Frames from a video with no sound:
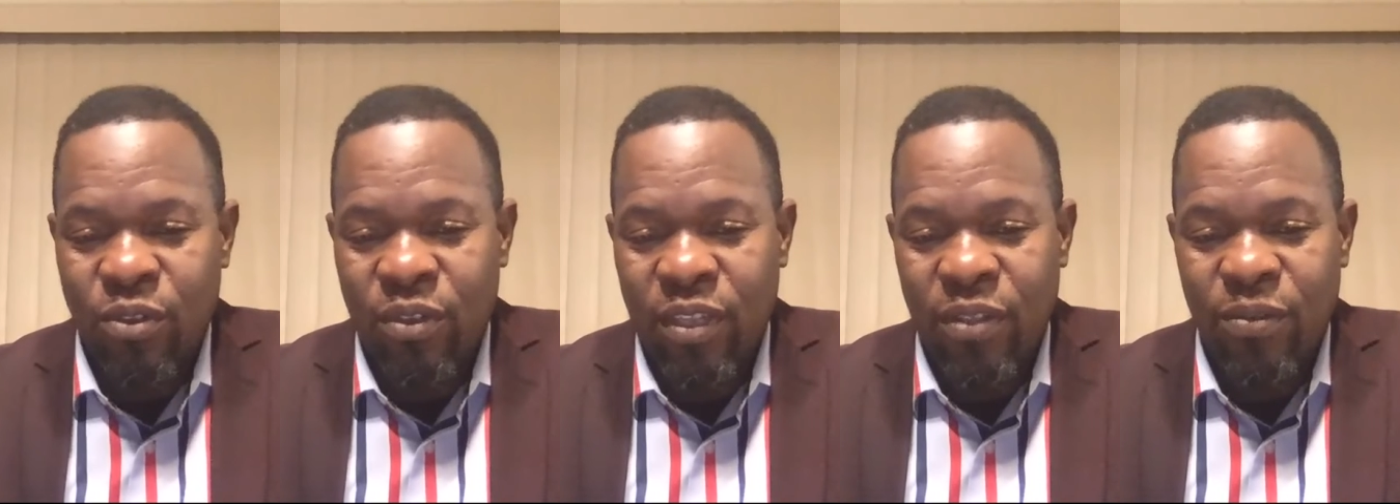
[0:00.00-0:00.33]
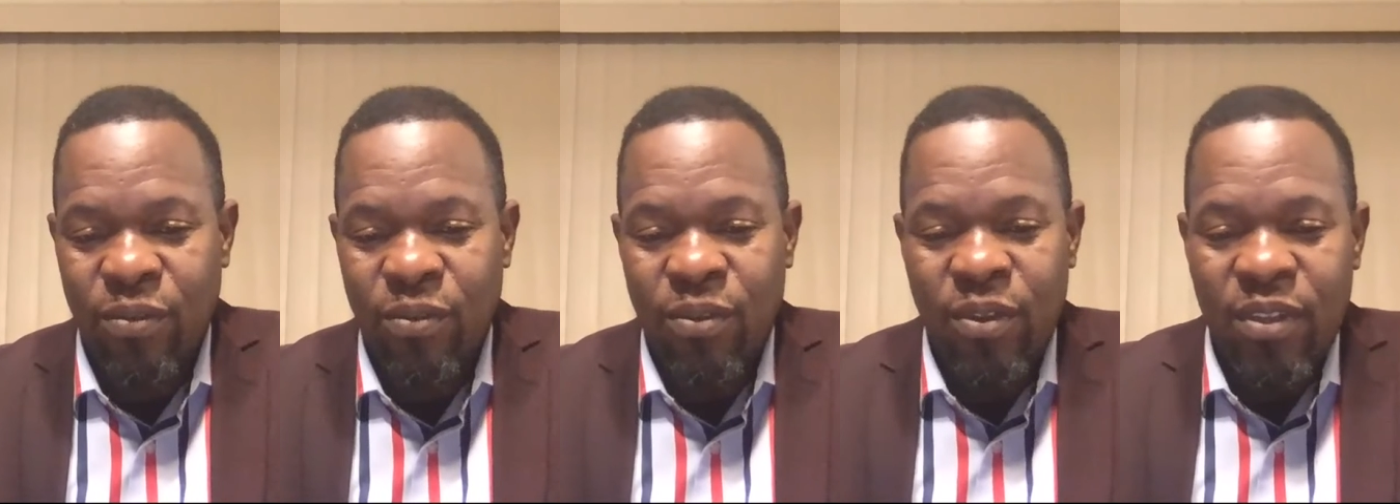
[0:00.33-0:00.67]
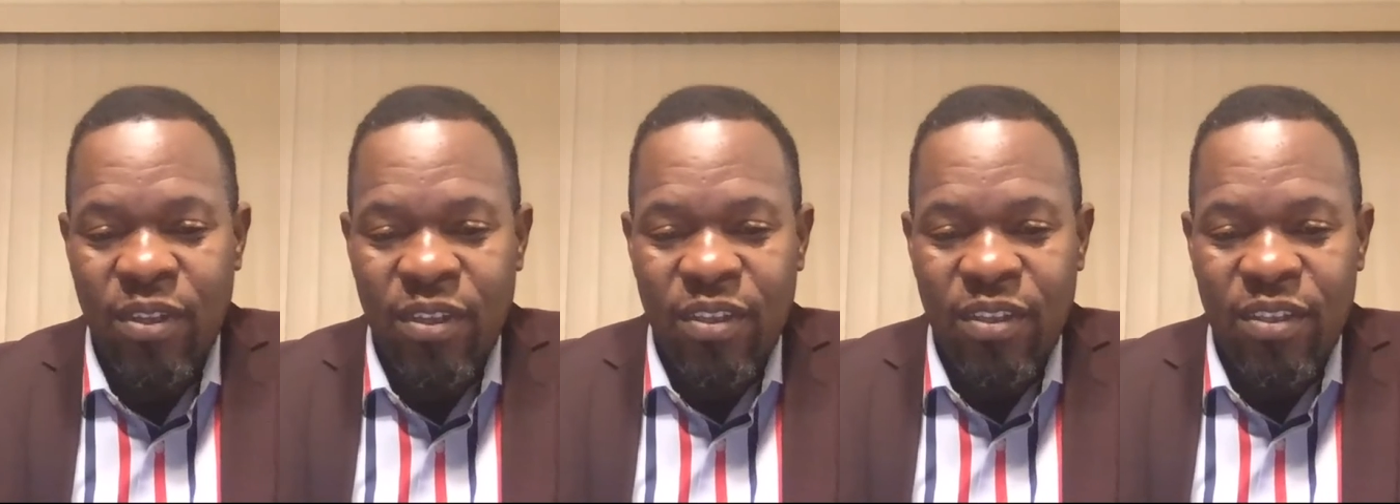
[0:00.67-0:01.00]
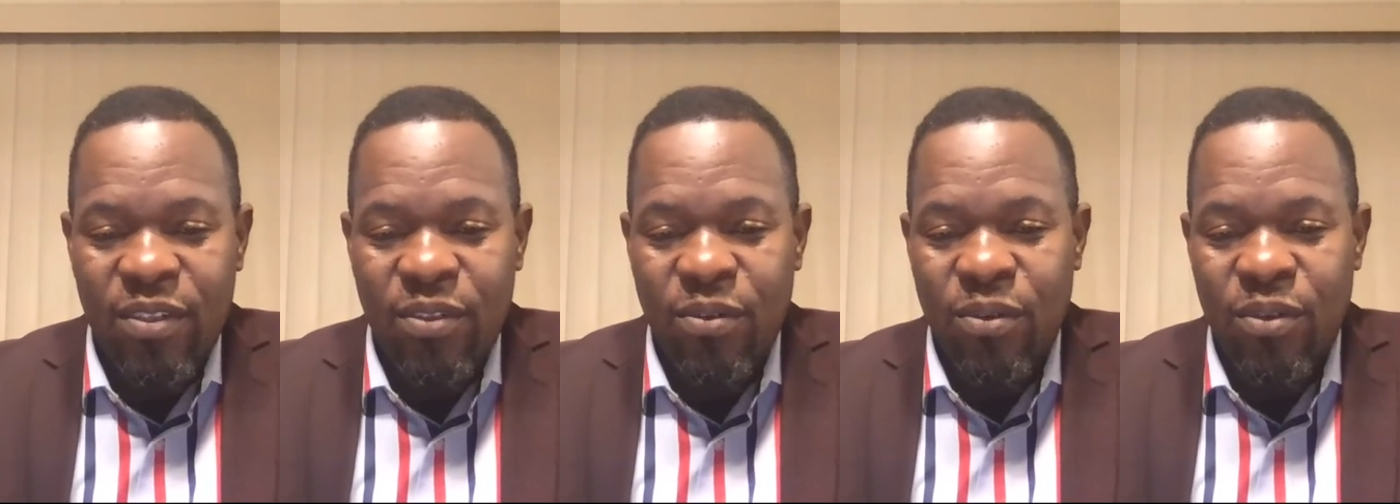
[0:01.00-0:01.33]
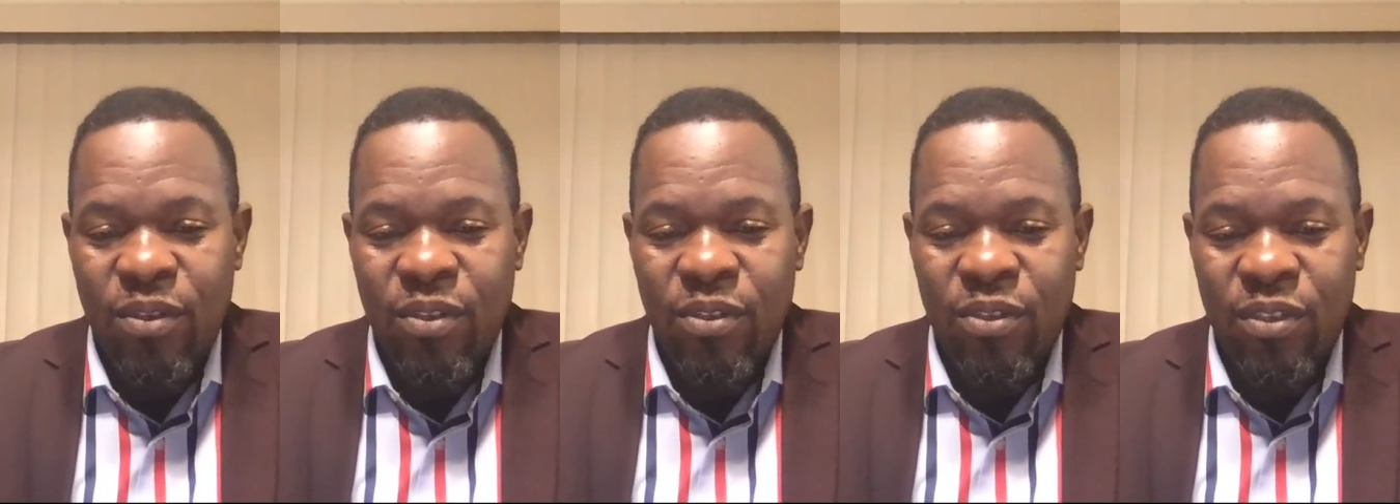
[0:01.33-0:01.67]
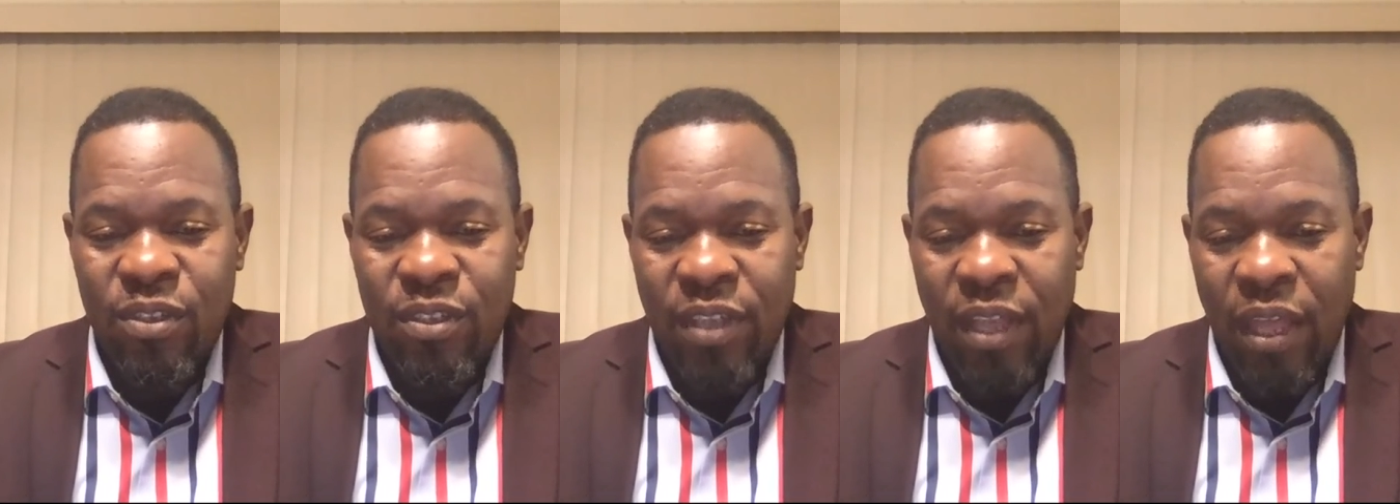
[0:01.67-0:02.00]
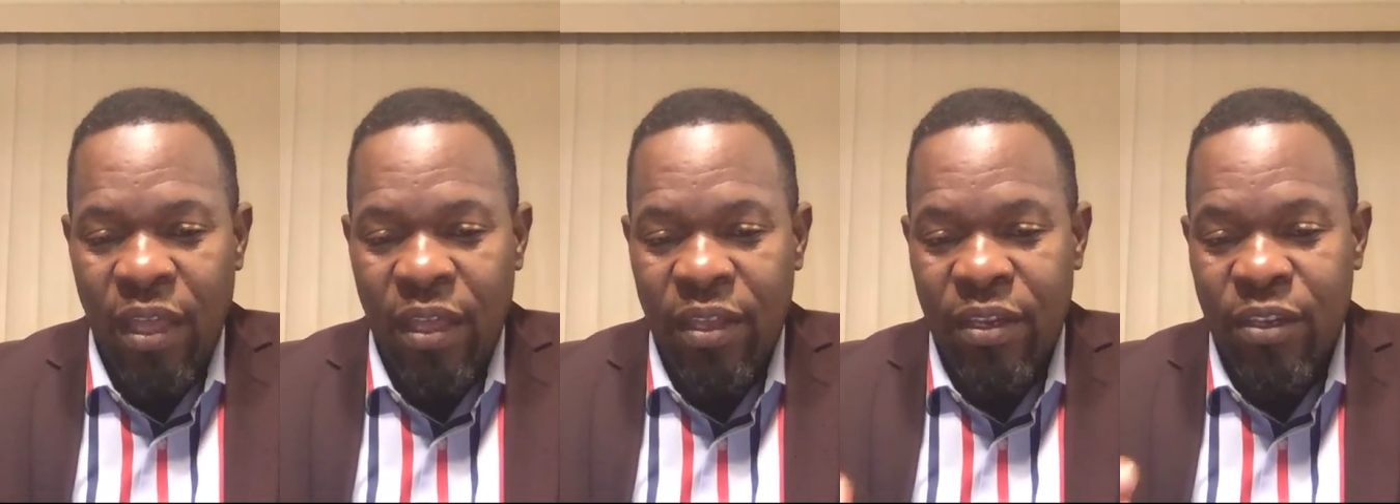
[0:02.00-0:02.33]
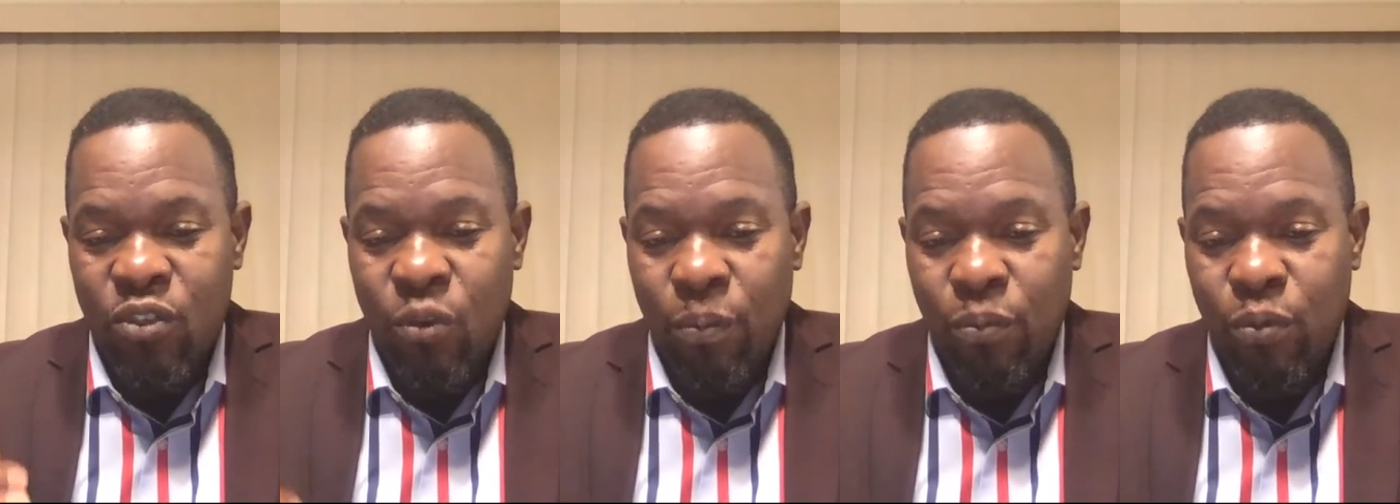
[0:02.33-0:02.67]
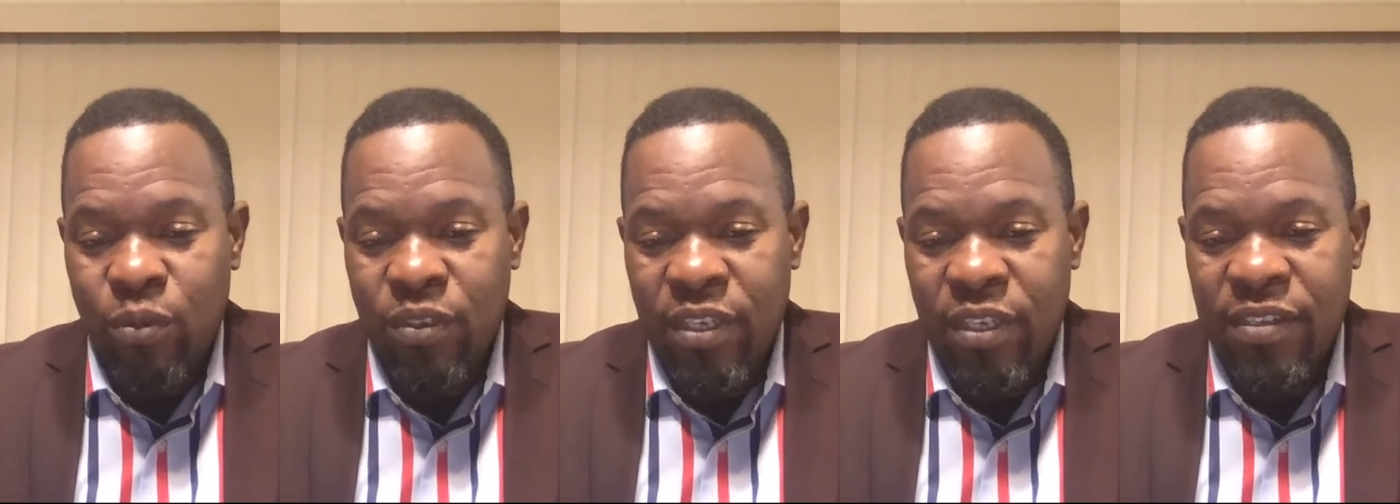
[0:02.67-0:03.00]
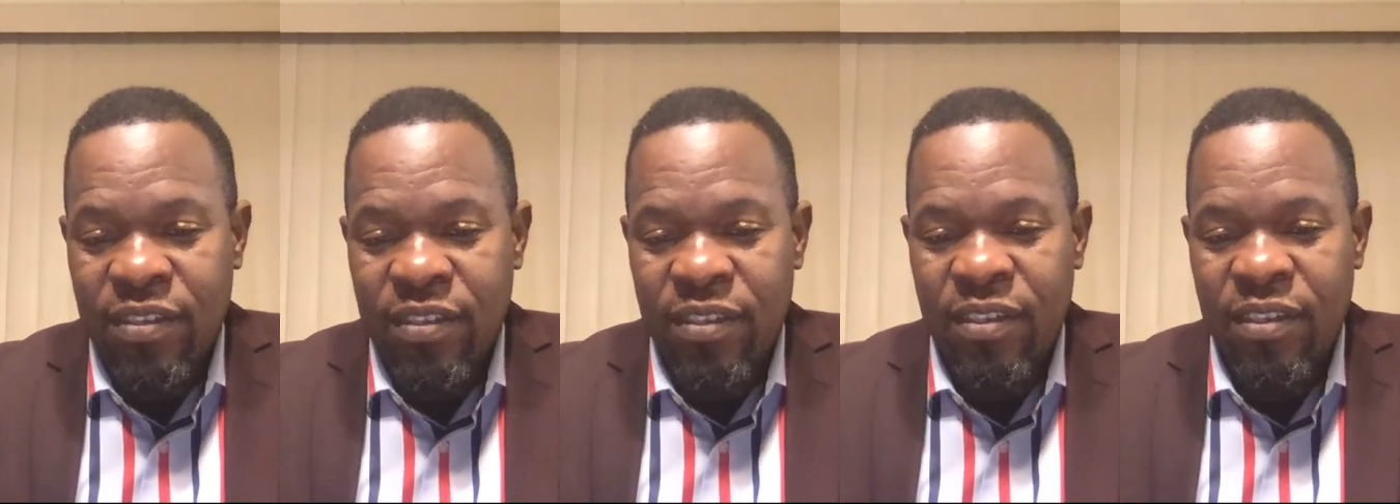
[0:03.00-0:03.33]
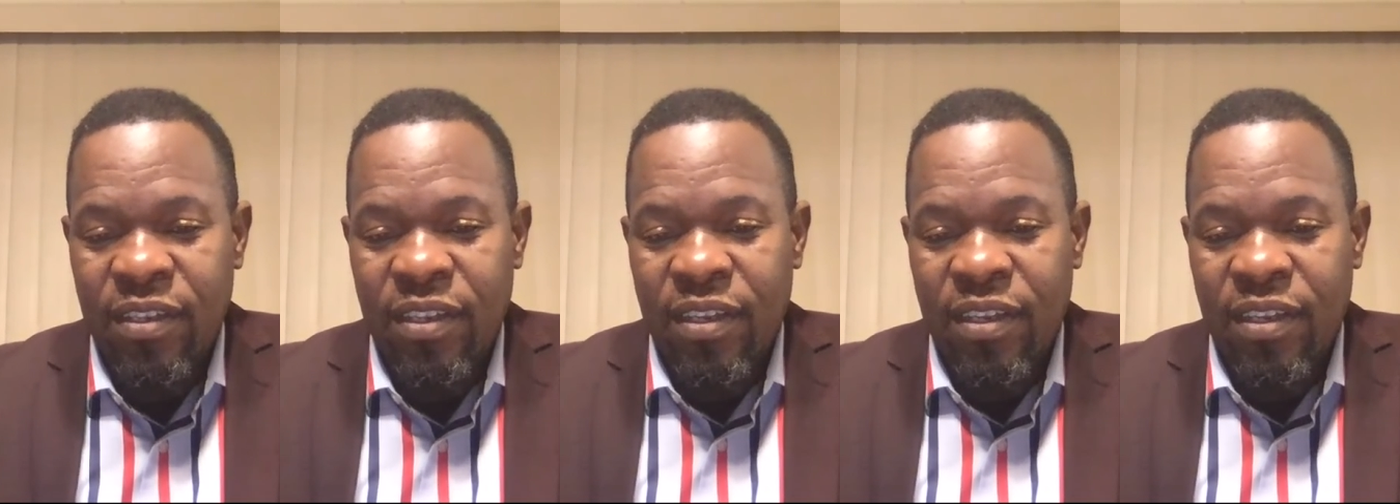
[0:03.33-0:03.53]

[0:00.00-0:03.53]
other. No, he needs to process the